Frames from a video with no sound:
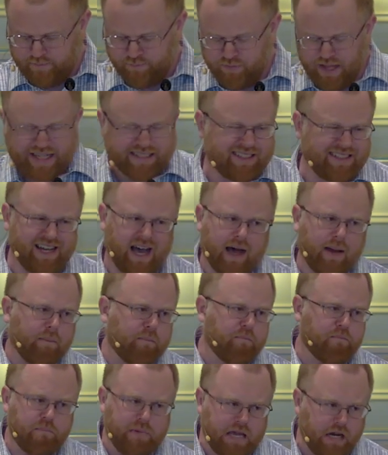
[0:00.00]
It's not
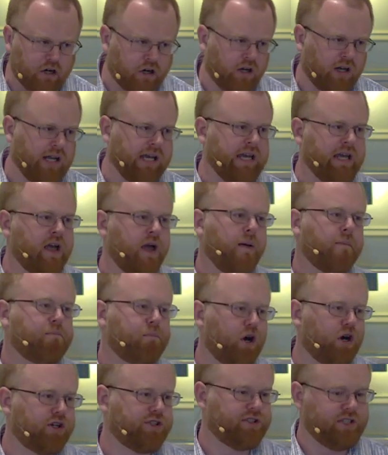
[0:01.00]
merely
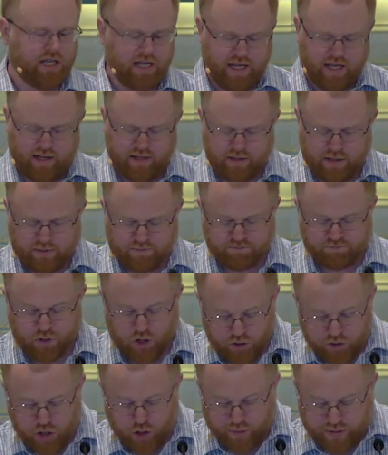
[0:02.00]
mercy,
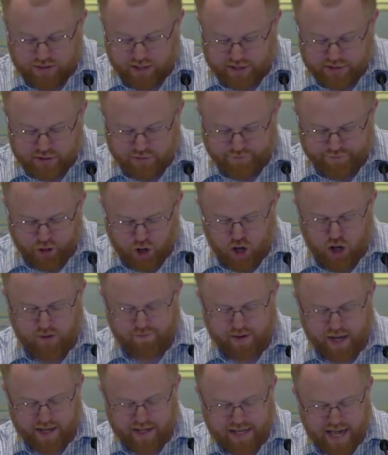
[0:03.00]
although it does involve
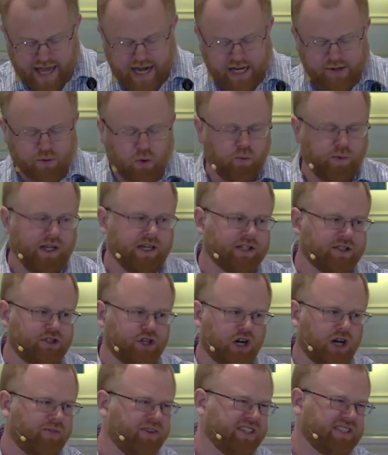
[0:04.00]
not getting what we
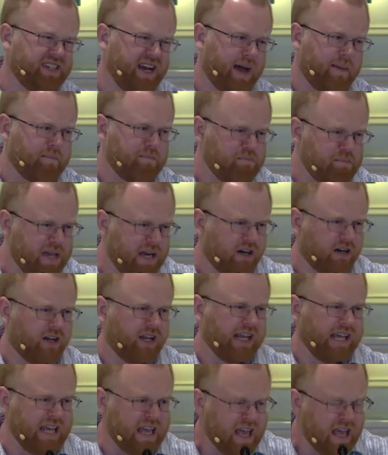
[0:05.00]
deserve. It's not
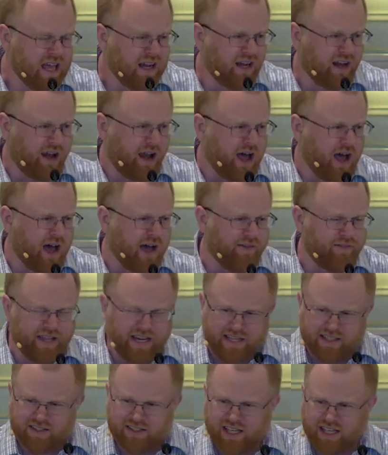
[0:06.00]
merely love, it
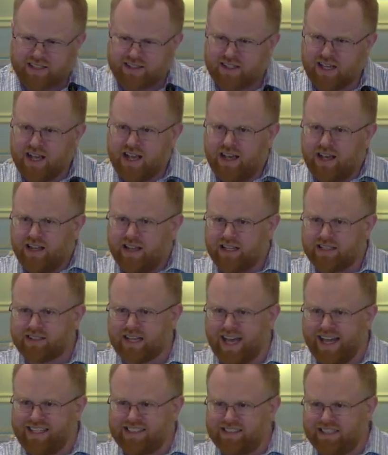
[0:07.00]
is this, this
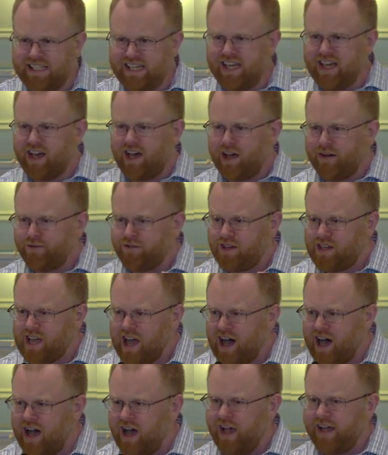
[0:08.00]
idea of
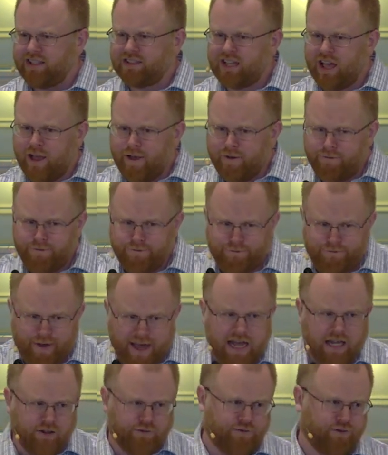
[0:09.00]
God's
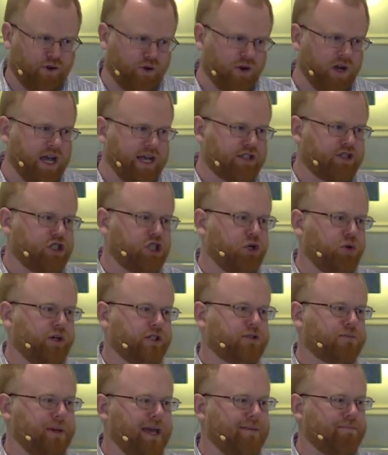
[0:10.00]
faithfulness to his
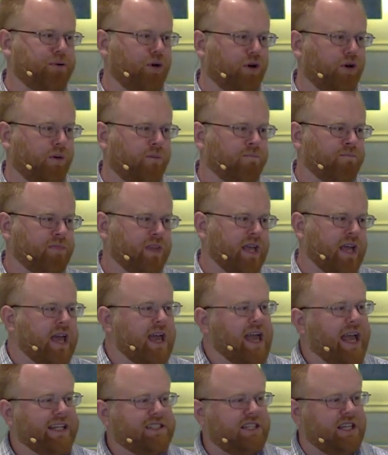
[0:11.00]
people.
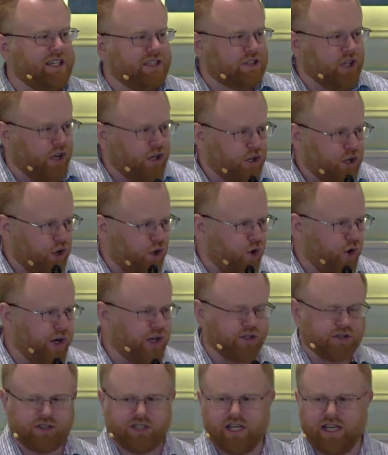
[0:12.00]
It's his
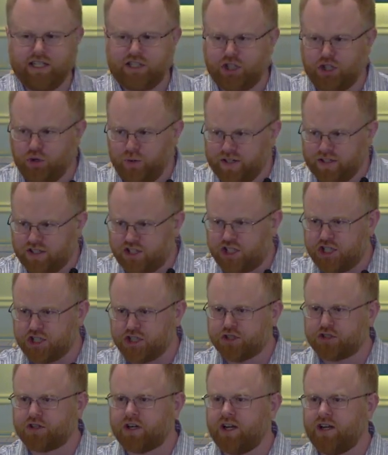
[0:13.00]
loyalty to his
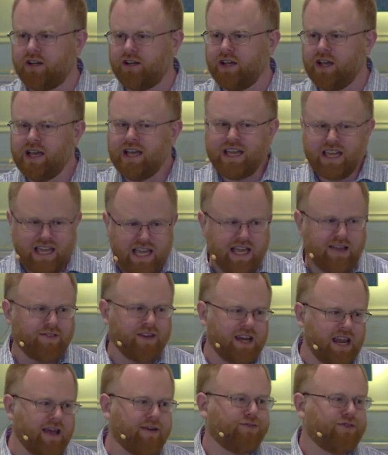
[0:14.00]
children, even
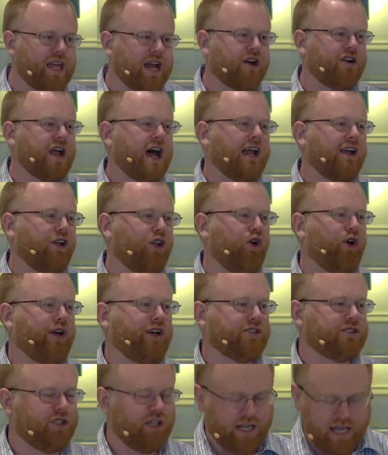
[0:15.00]
if they're not loyal
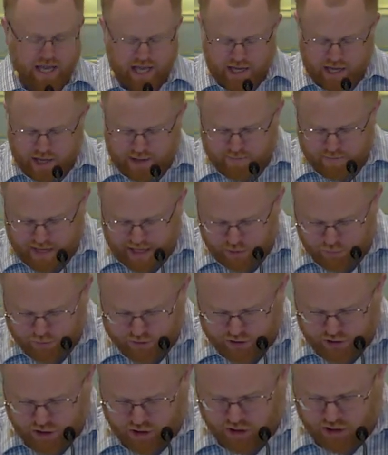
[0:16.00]
to him in
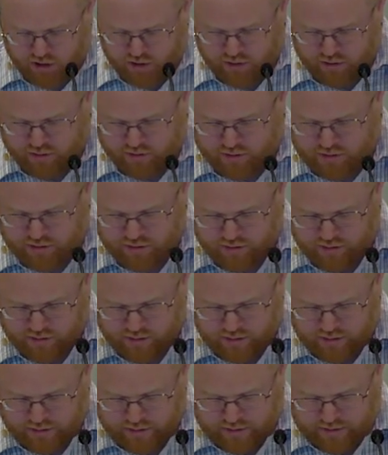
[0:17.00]
return.
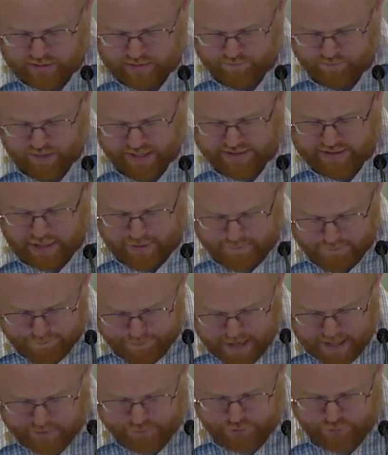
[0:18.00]
It's a
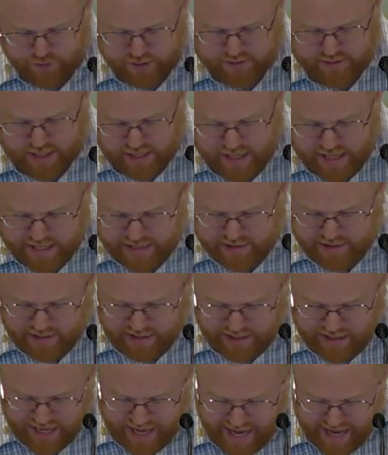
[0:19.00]
faithfulness that he has,
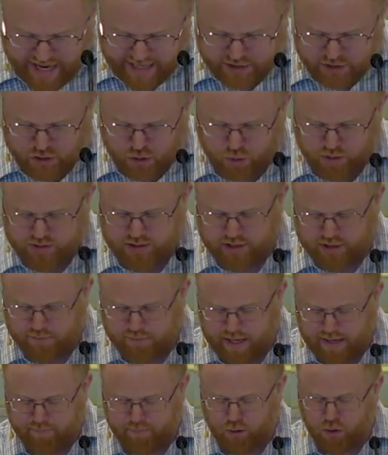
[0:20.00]
he has towards his
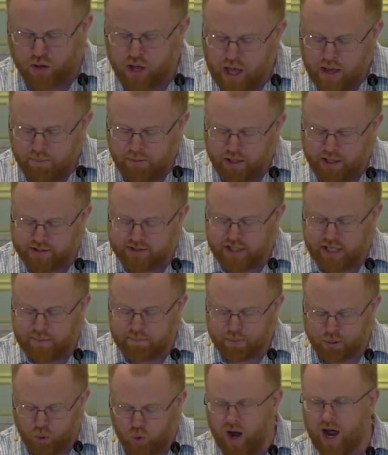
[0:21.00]
people because he
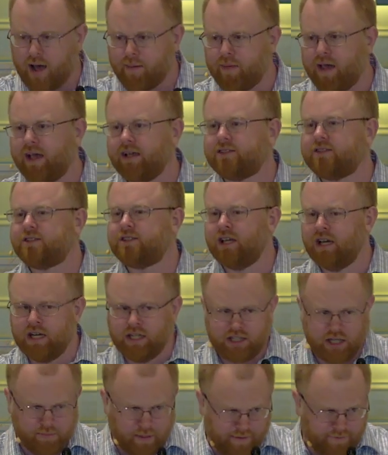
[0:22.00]
promised
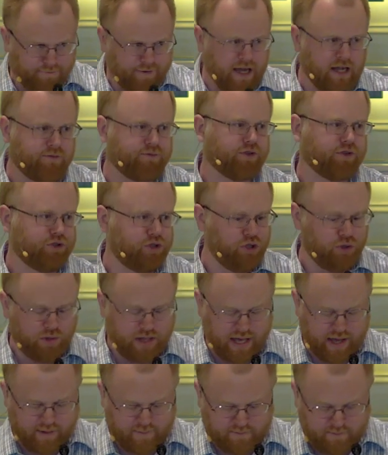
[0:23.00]
to be faithful to
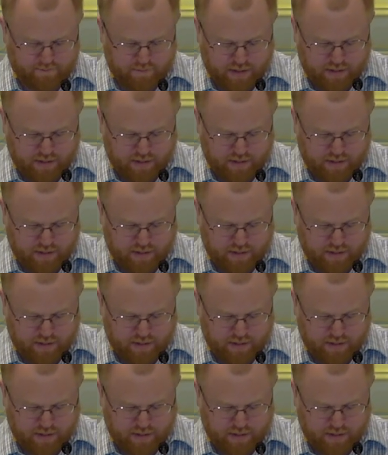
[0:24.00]
them.